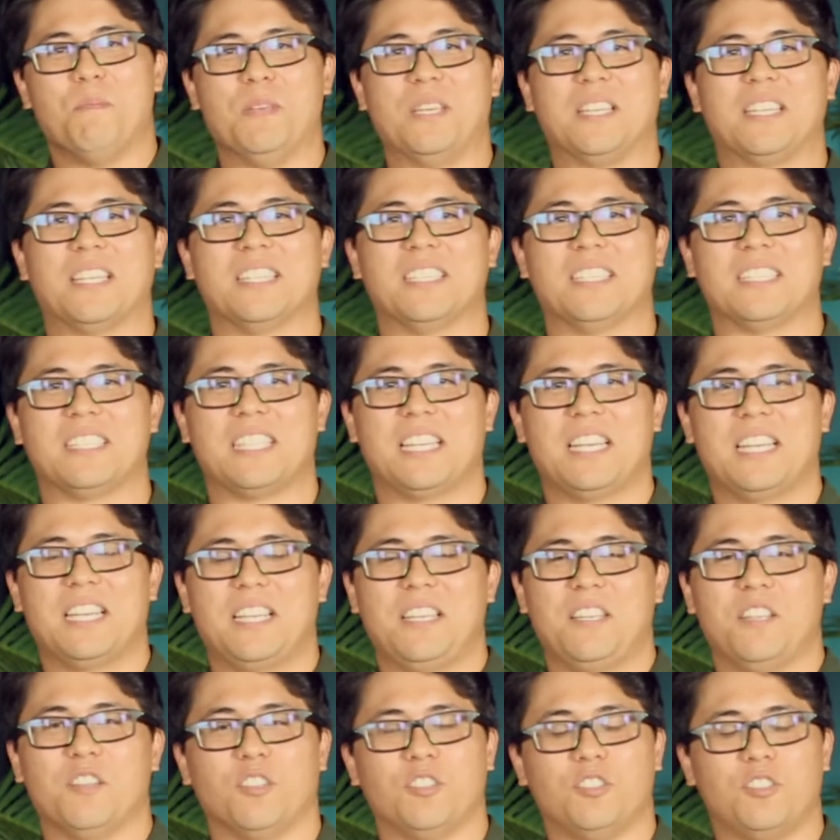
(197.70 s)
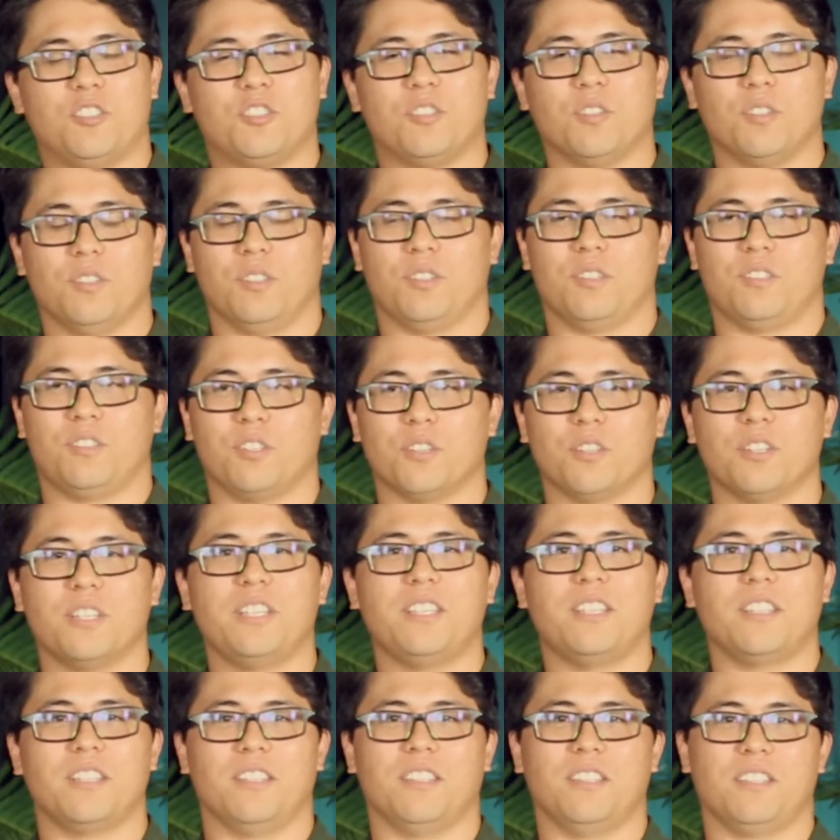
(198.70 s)
because, you know,
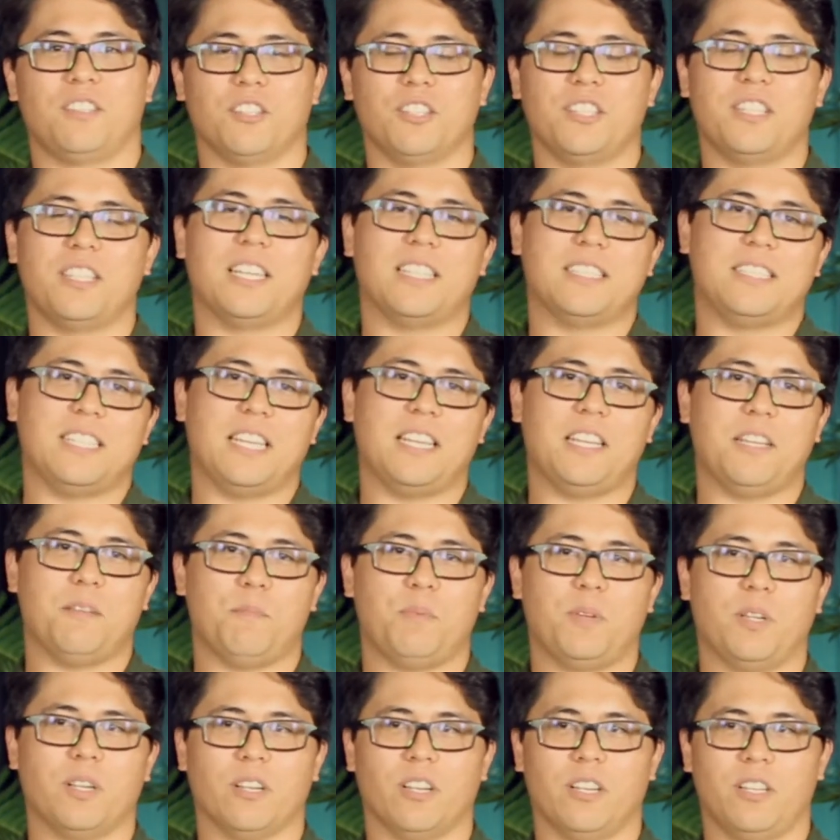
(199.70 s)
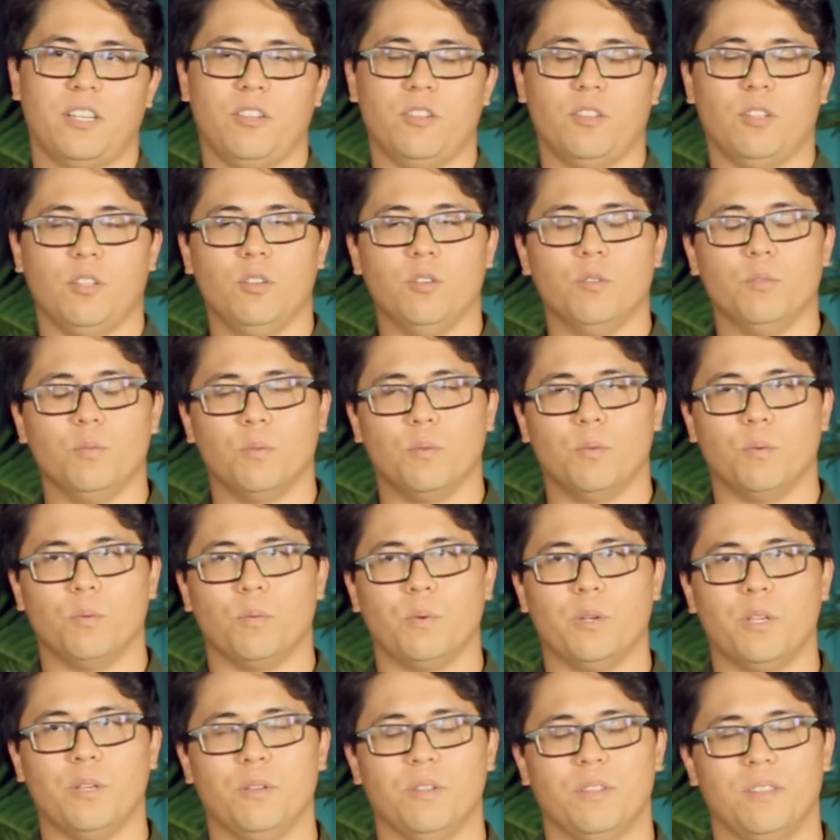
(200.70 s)
during that dating period,
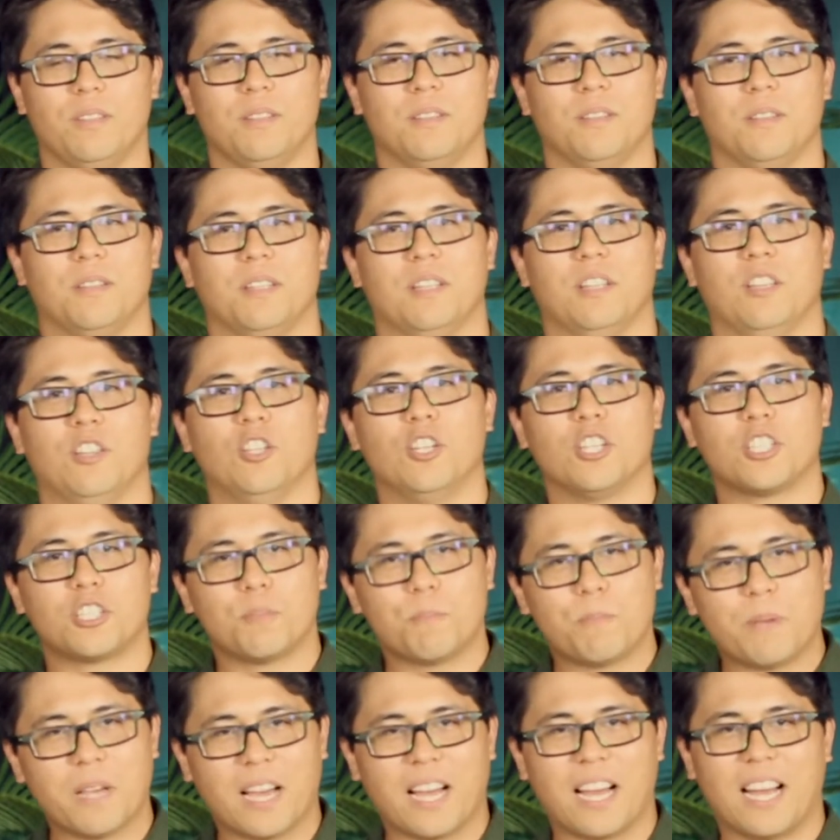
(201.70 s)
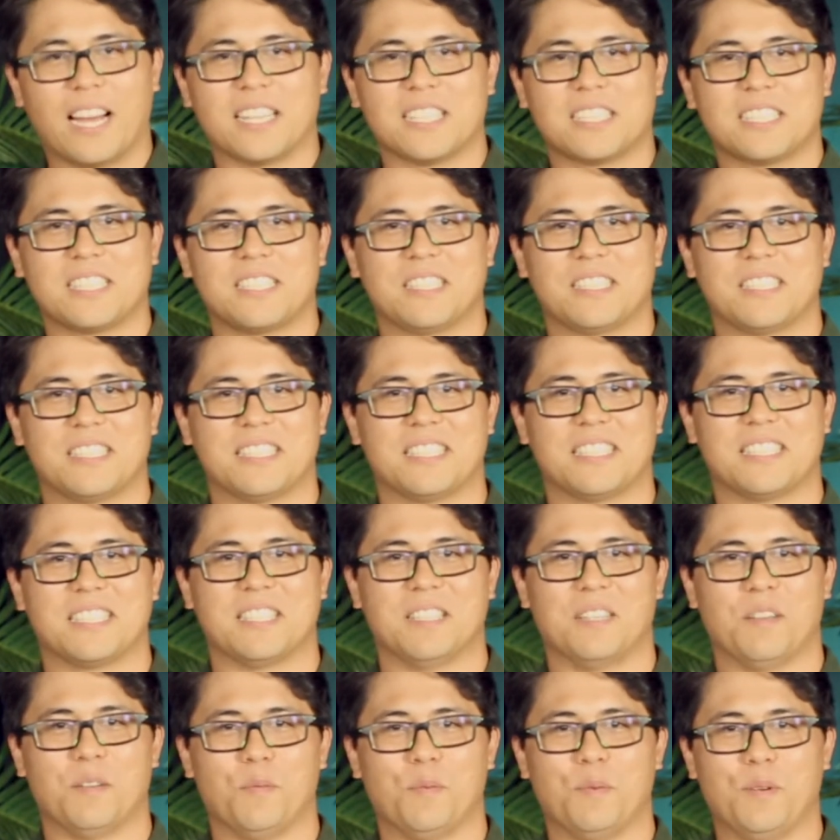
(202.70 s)
we looked past,
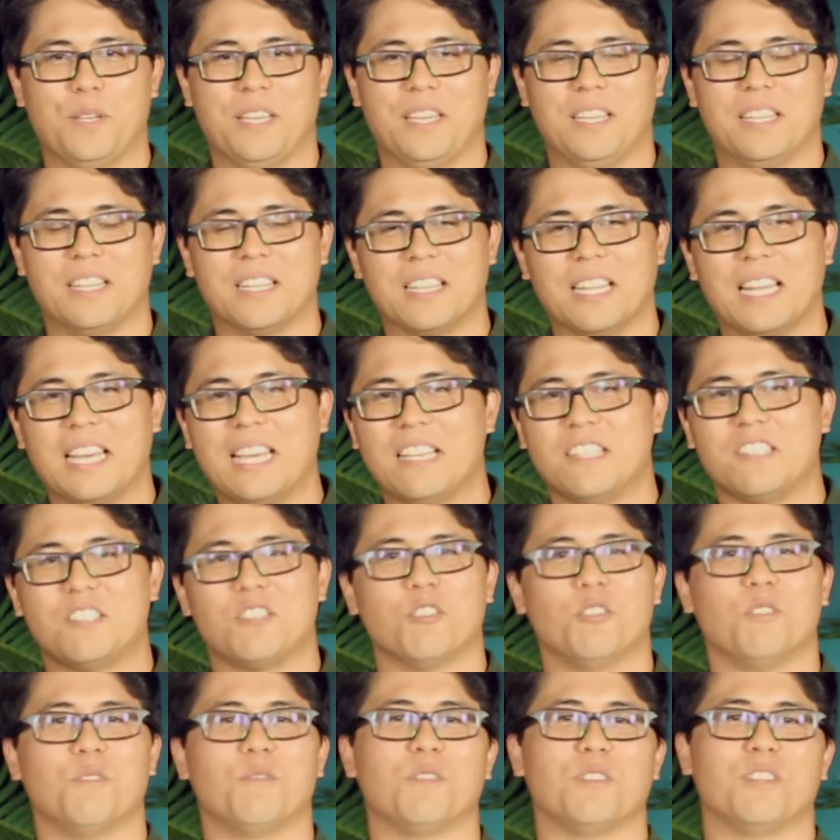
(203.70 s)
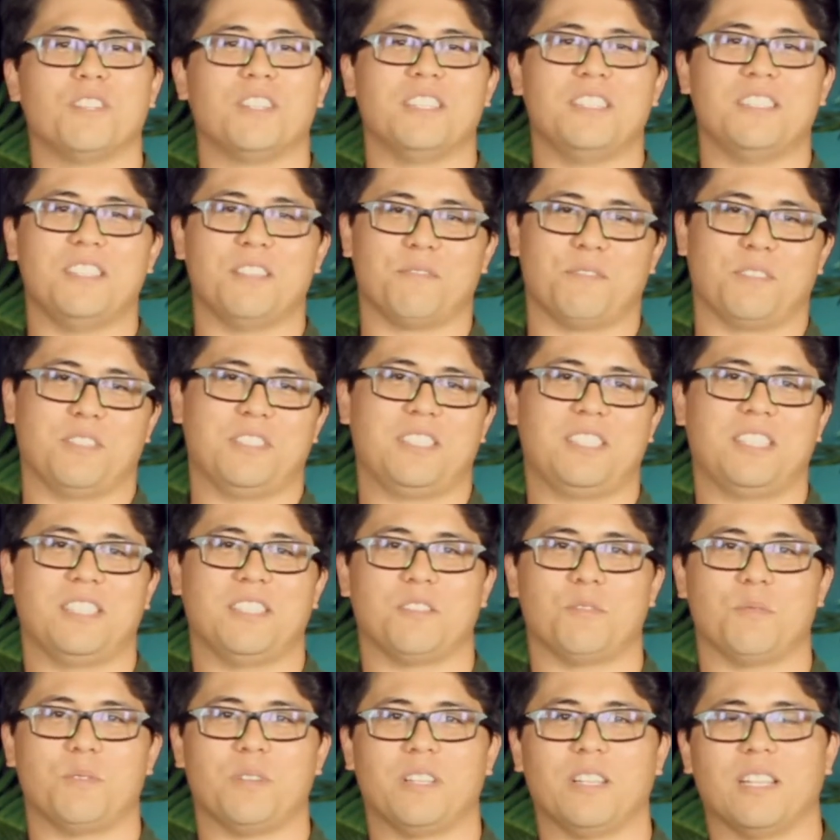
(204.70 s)
we glazed over the
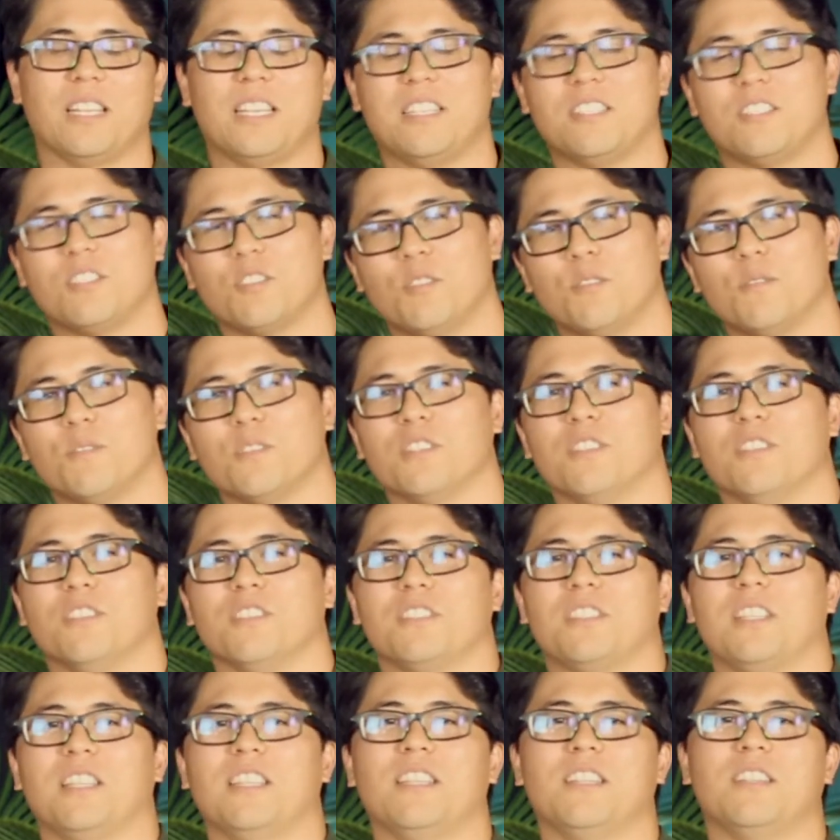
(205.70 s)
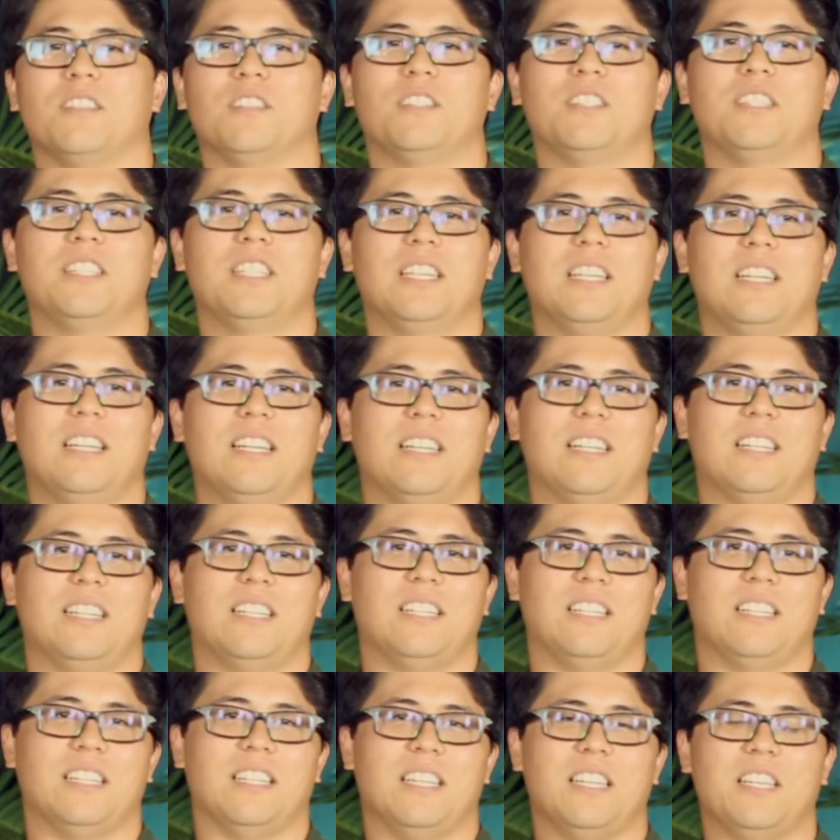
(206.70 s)
differences, we glazed over those little
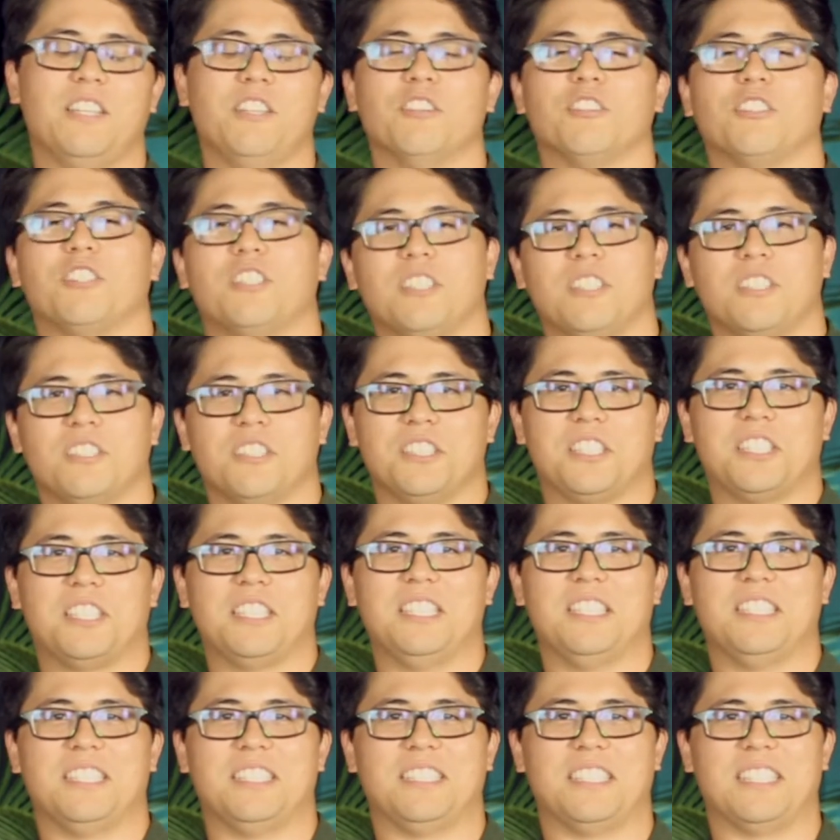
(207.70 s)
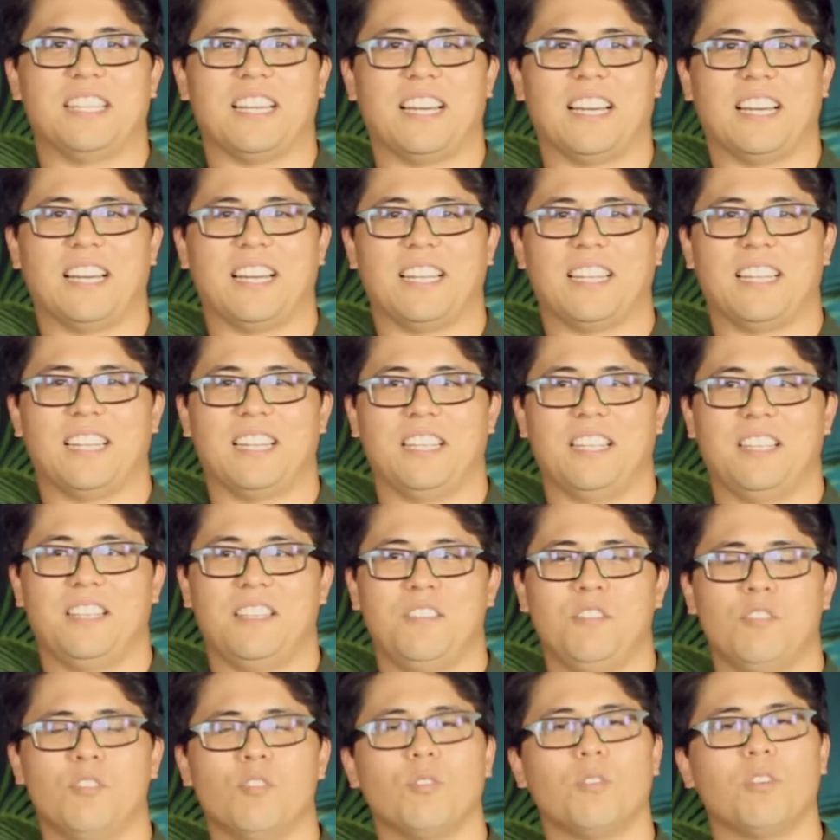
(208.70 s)
idiosyncrasies that
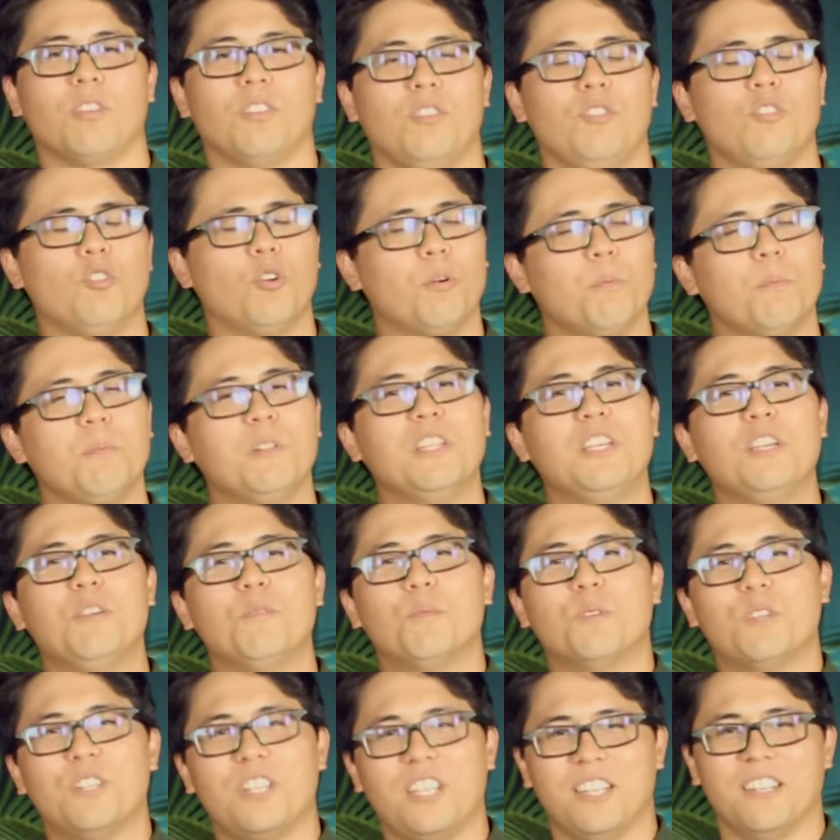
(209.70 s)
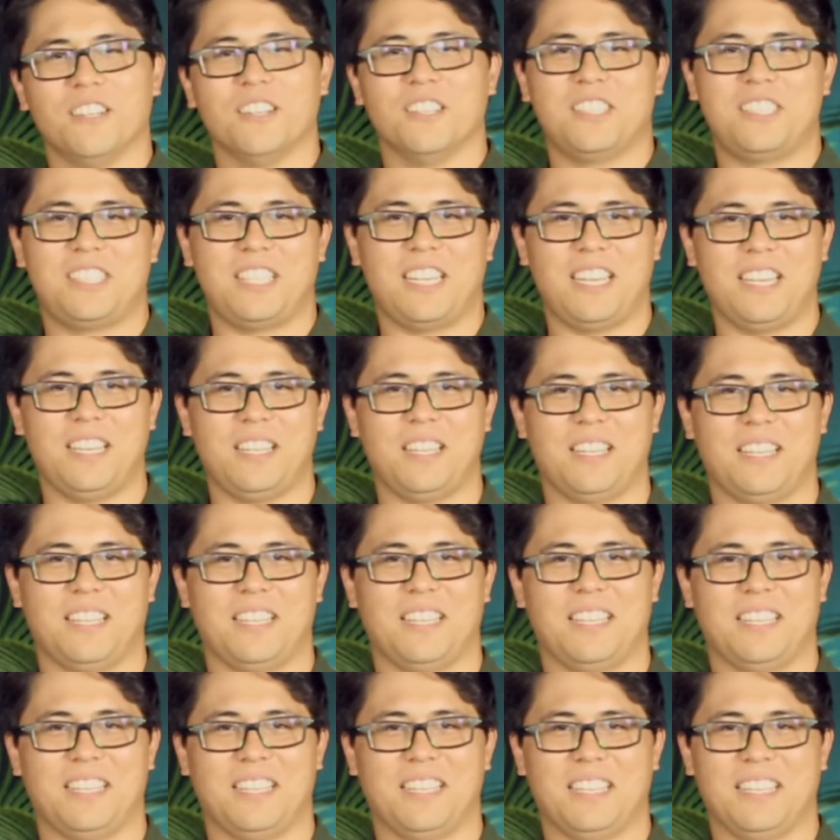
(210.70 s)
normally would irritate
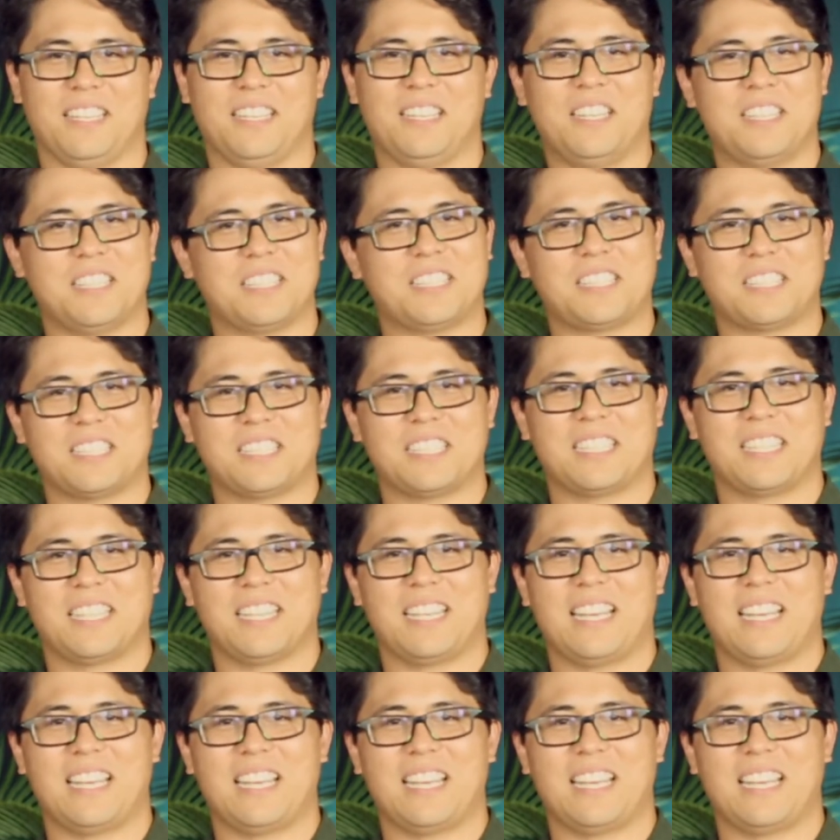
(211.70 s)
us,